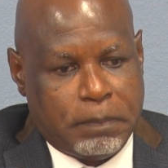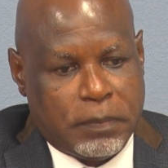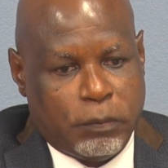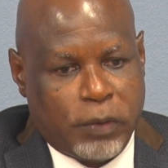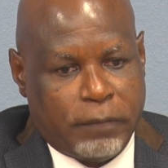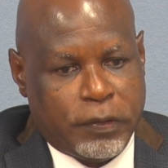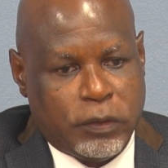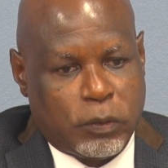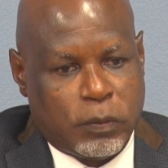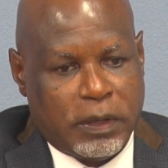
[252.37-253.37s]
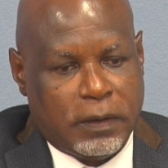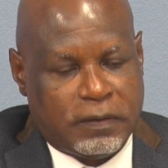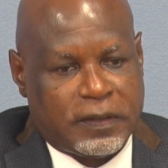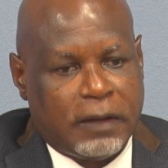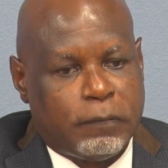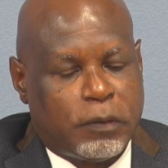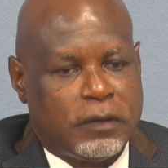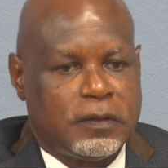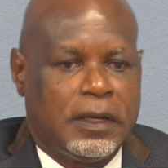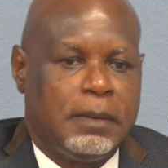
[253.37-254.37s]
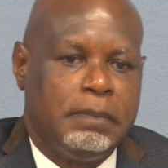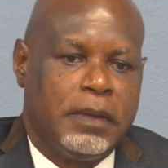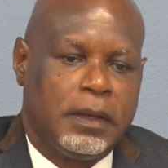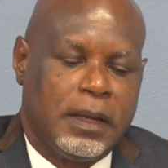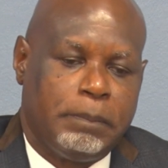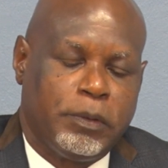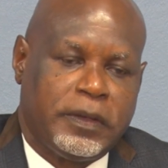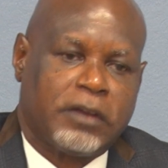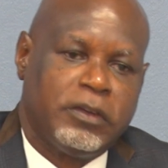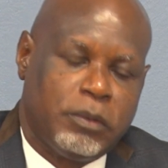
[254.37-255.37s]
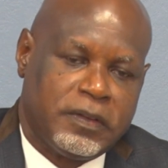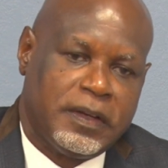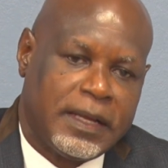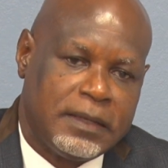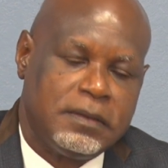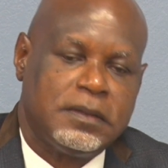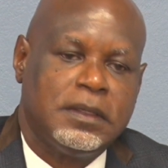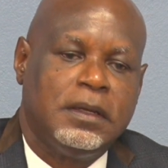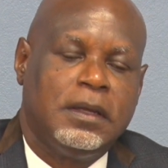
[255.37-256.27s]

revenue itself was, protection was enhanced,